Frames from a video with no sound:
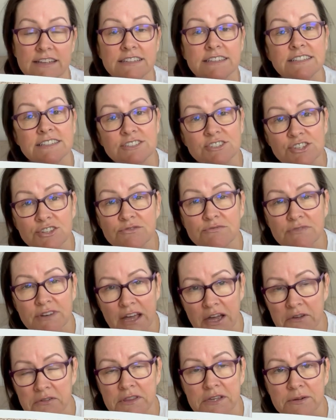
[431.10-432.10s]
Did you
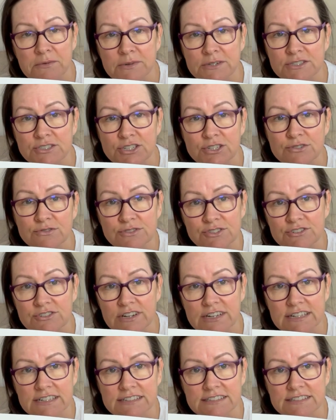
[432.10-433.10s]
know there were two
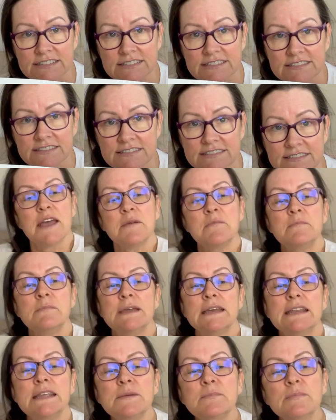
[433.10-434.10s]
trees?
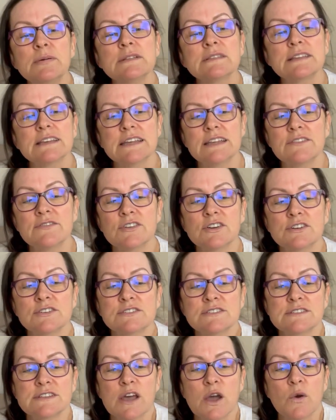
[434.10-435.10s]
Many
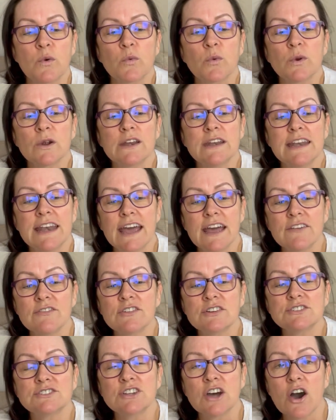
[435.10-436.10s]
believers were
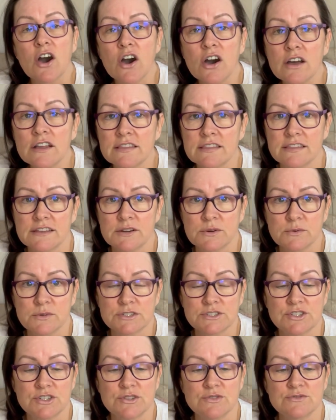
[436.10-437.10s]
never taught there were
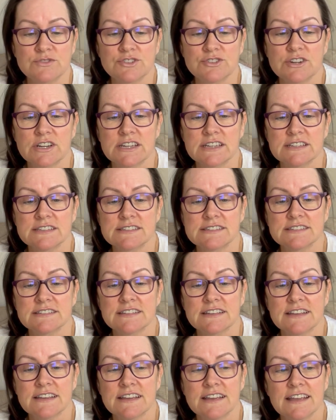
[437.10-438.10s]
two trees.
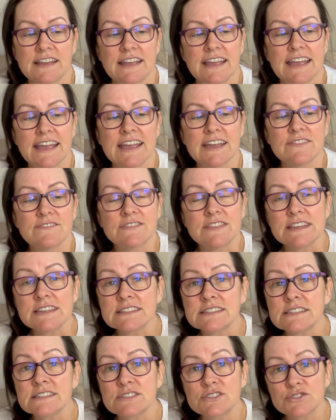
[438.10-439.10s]
If
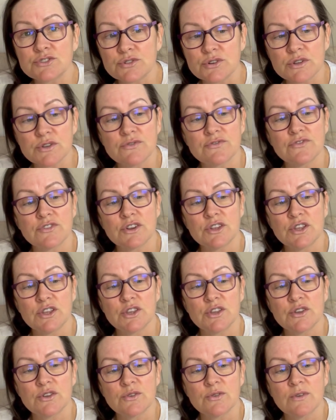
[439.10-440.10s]
this is true for
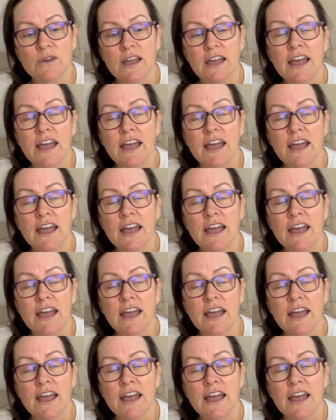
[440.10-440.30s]
you,